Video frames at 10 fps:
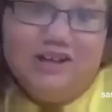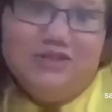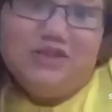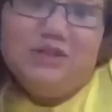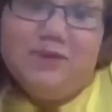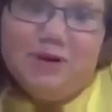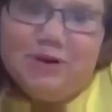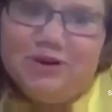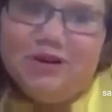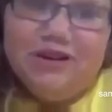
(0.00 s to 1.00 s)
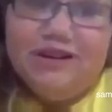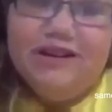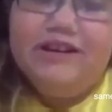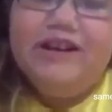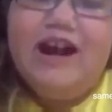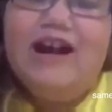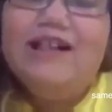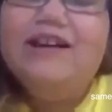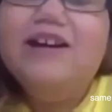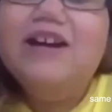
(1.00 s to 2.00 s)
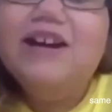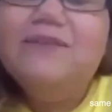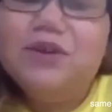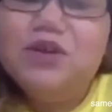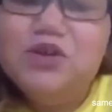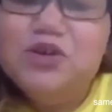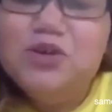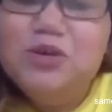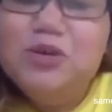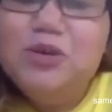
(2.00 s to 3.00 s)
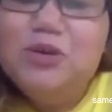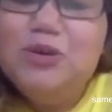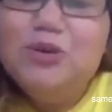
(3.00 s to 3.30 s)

Country boy, I love you.